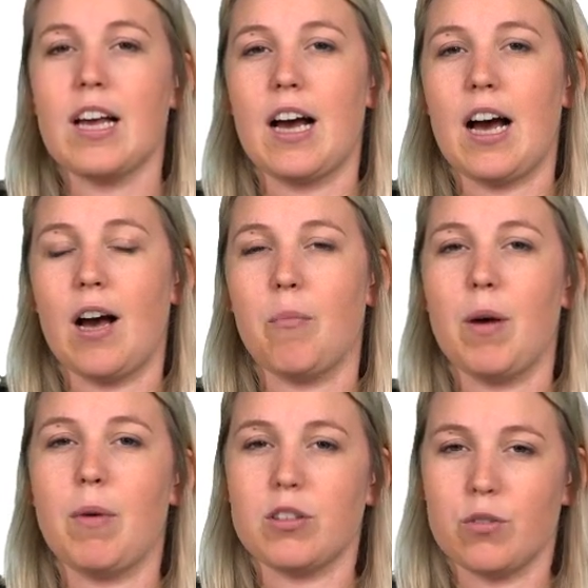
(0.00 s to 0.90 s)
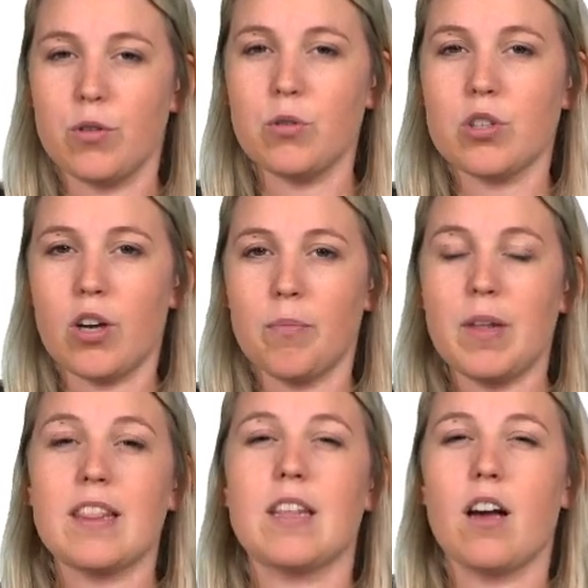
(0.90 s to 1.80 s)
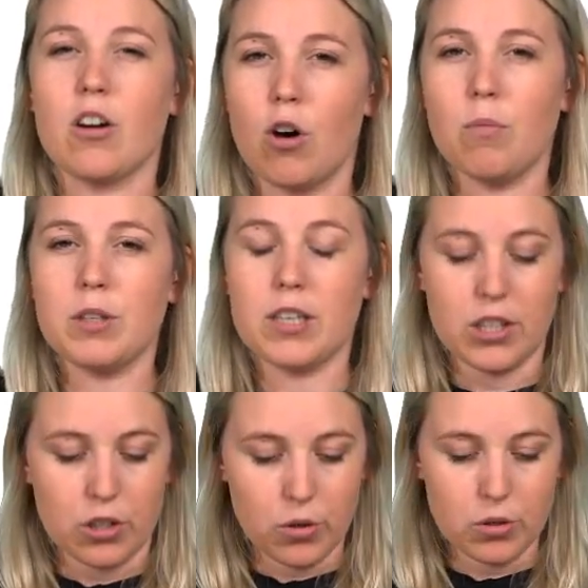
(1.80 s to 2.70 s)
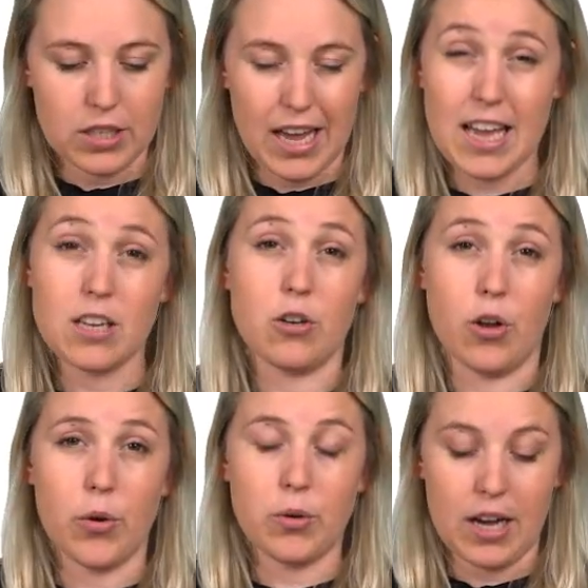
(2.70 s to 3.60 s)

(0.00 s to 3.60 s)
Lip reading: about the future that are commonly used and known.